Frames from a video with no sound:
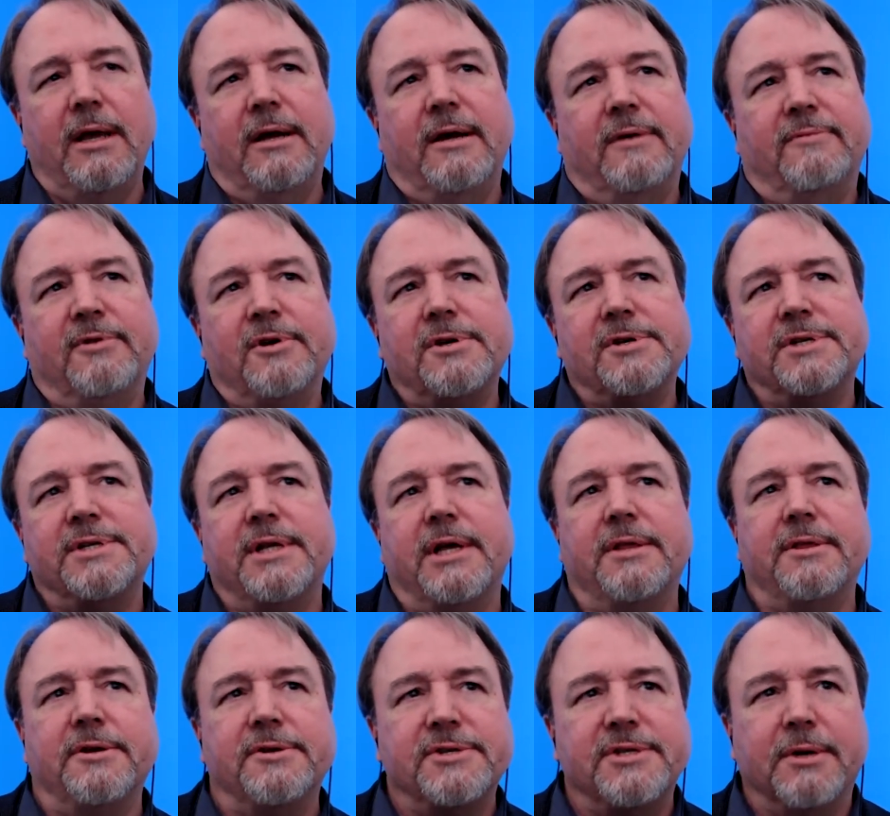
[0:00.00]
First,
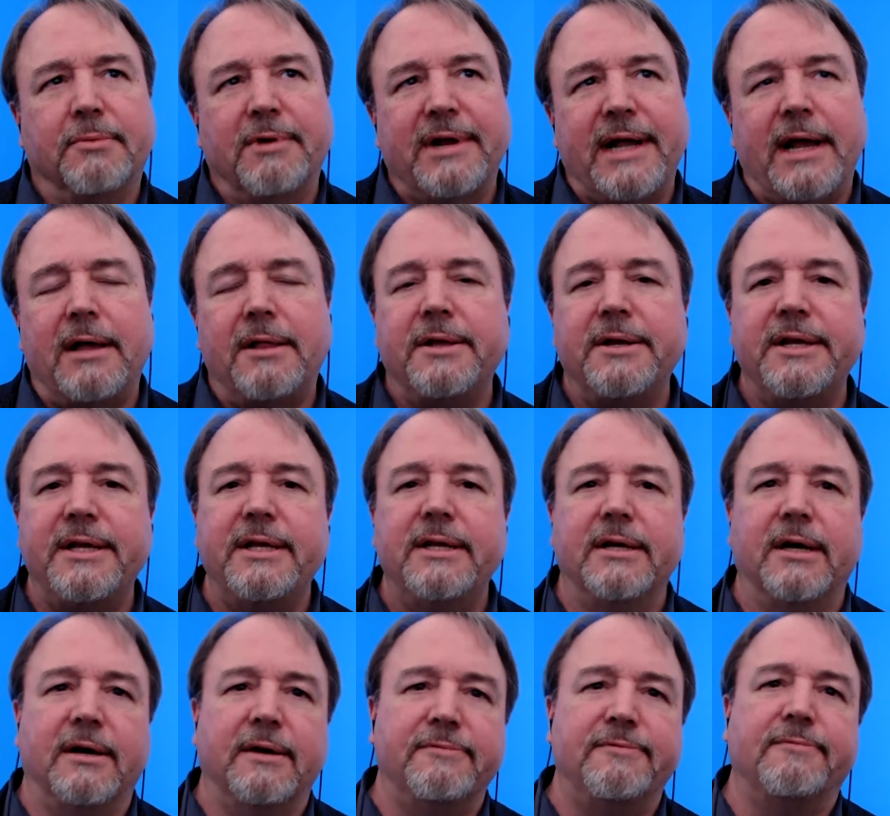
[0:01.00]
there's the reality
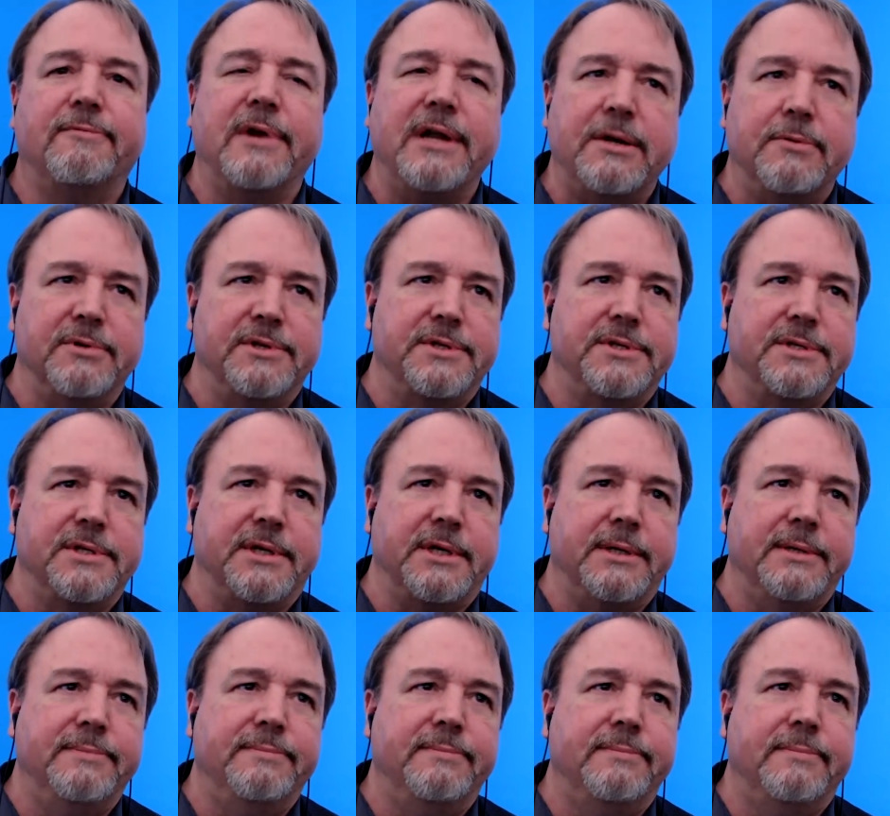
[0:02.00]
of
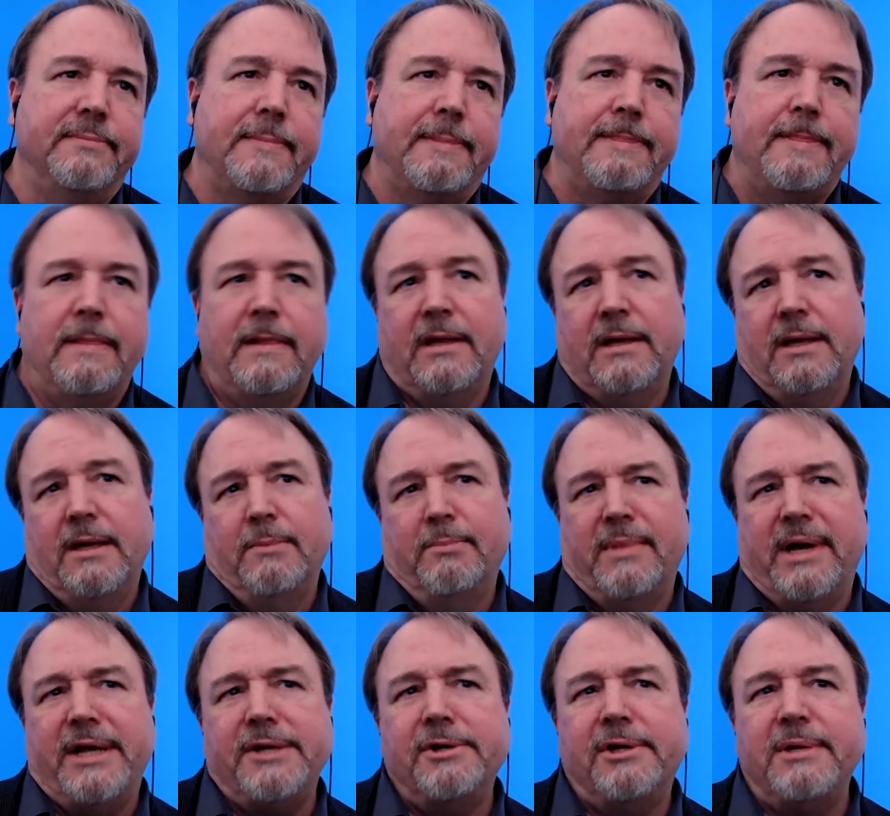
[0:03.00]
frequency.
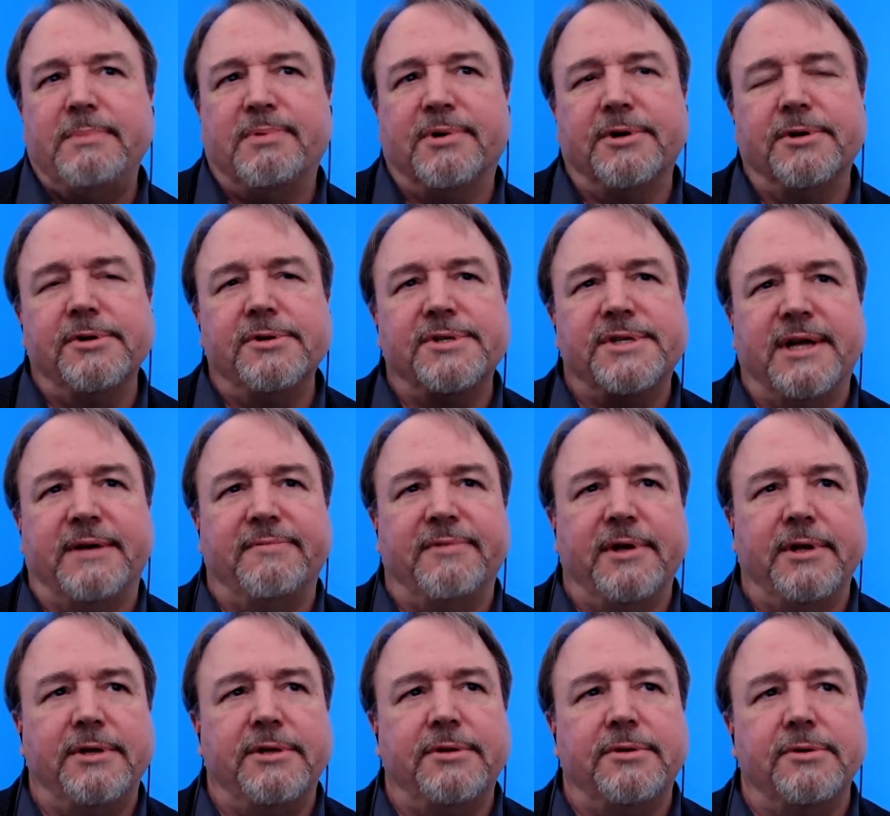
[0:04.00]
Manually produced
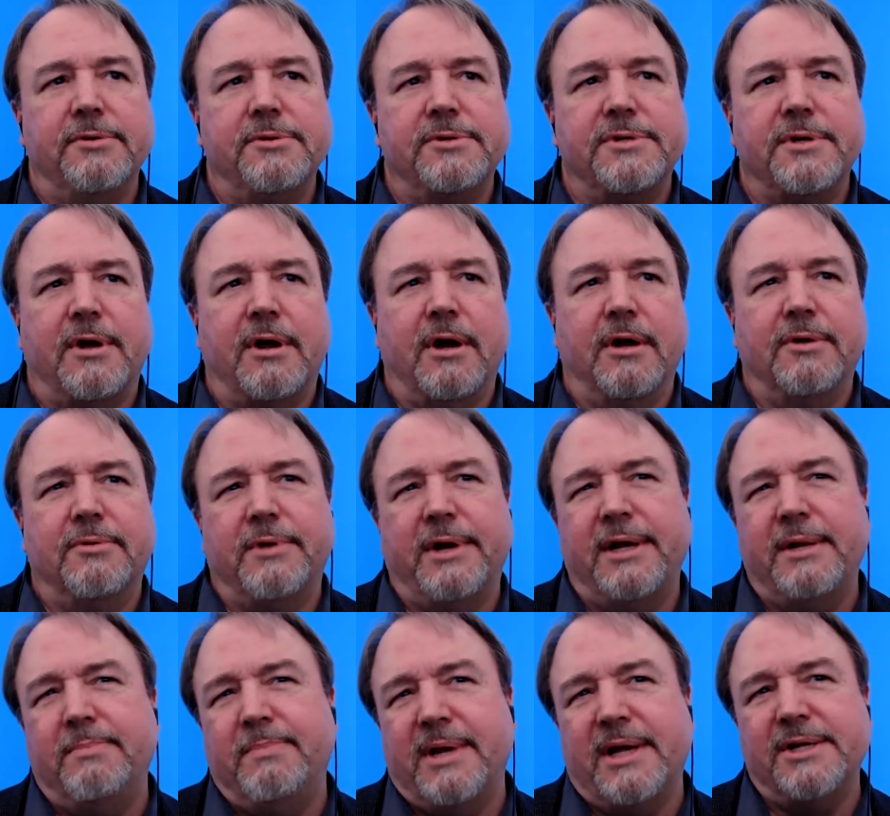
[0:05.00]
FAQs are
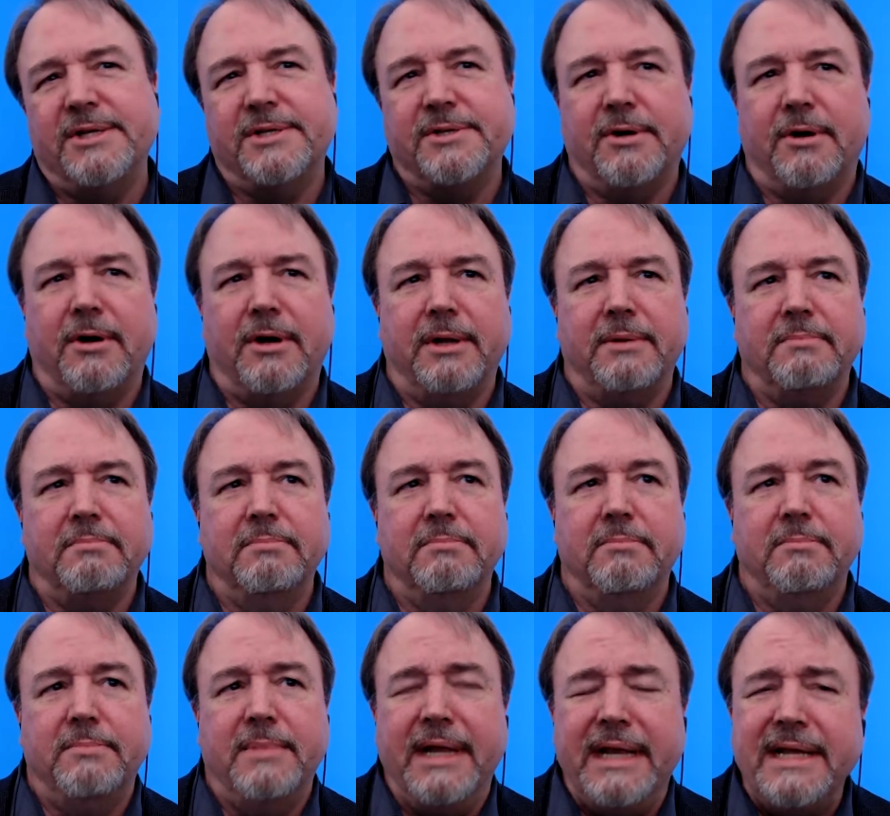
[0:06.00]
created based on
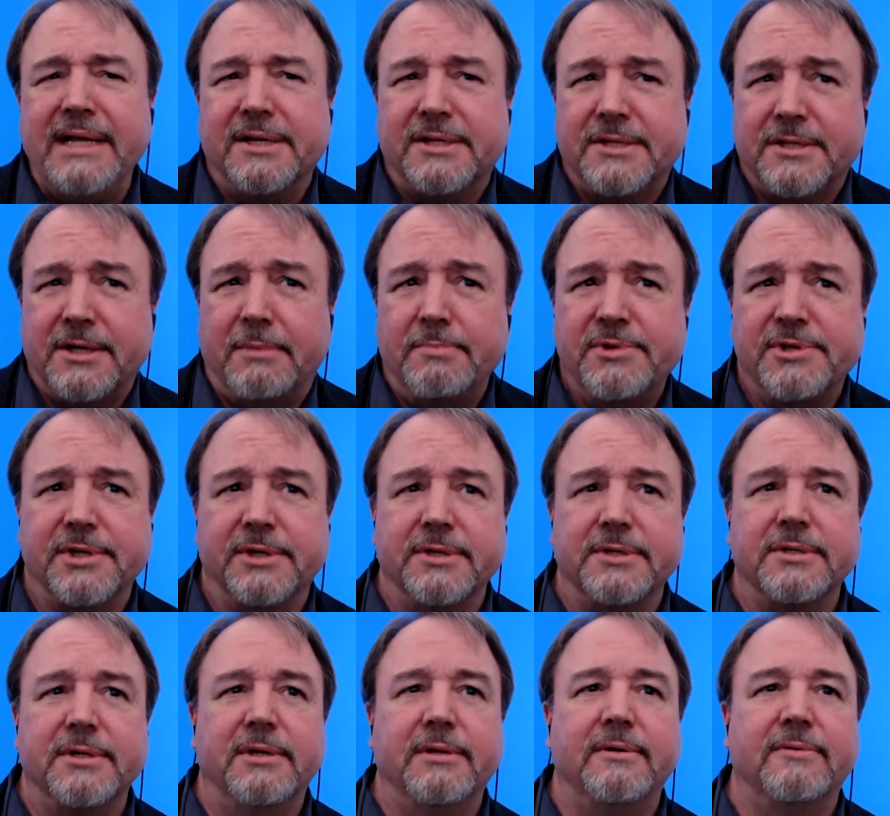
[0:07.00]
many
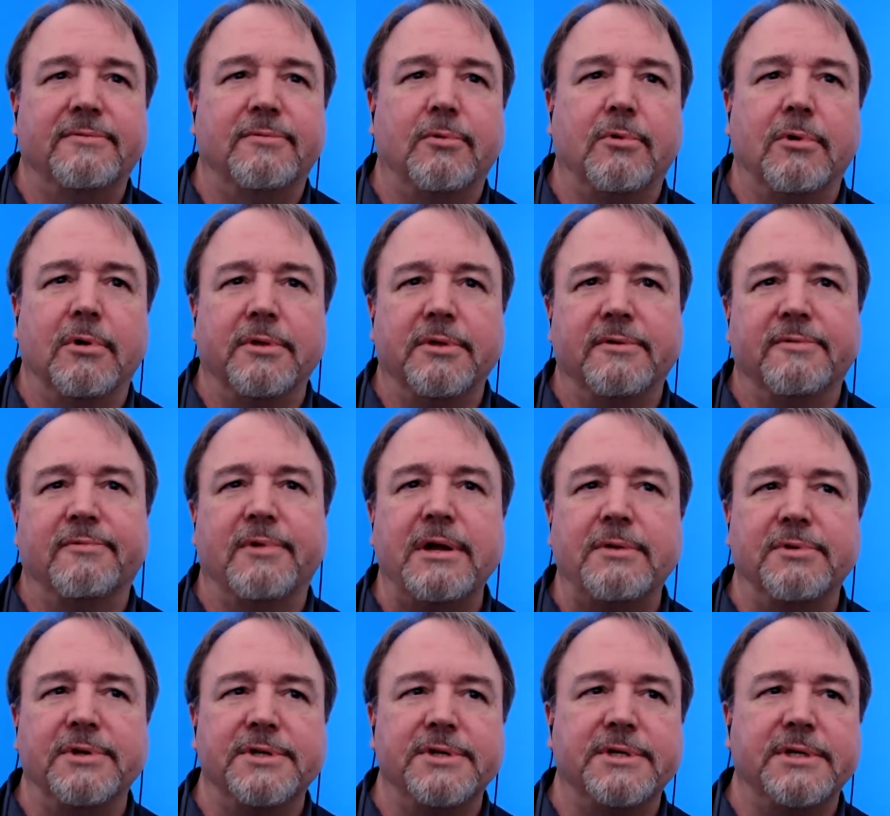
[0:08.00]
assumptions for the
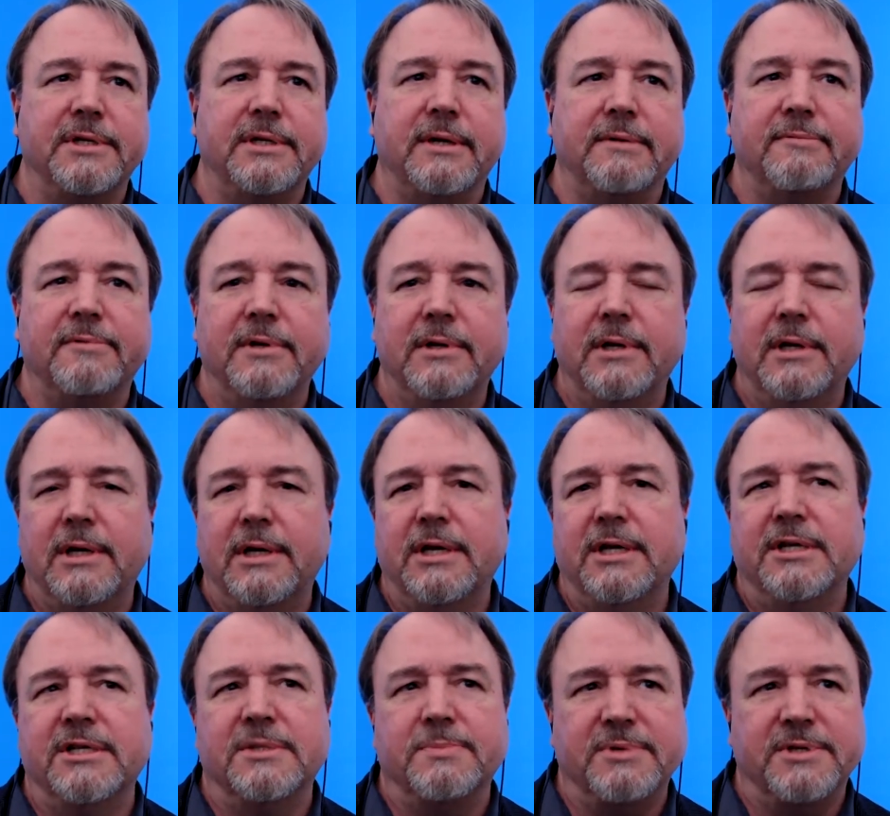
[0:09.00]
frequency of
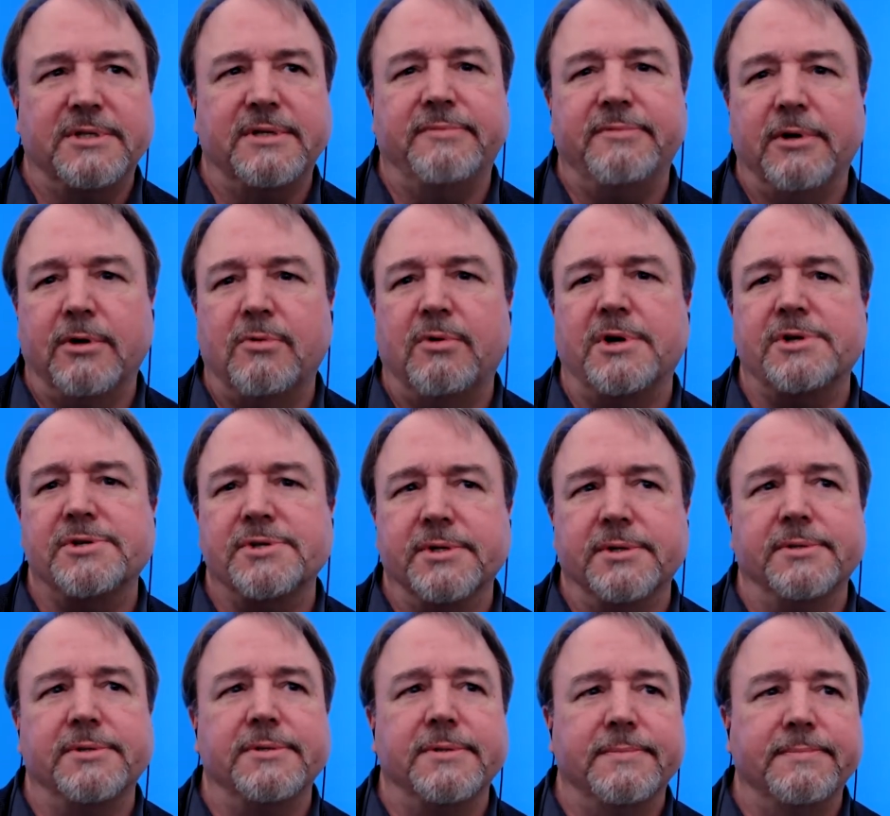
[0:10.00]
specific
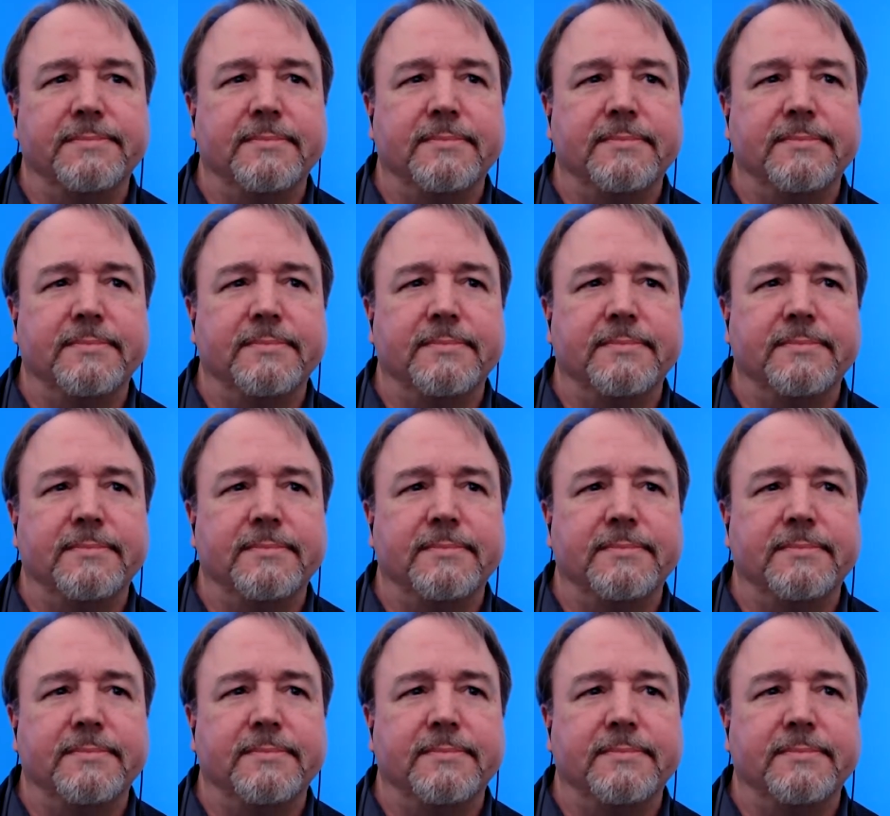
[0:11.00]
questions.